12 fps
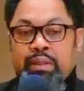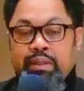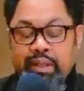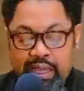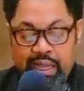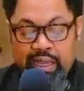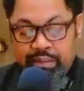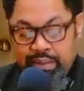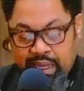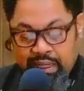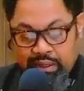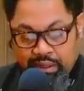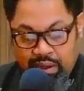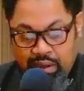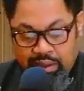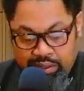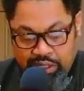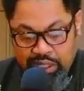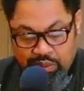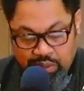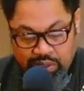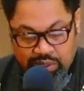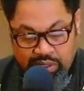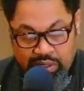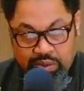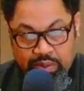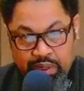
the name Dr. Carter G. Woodson.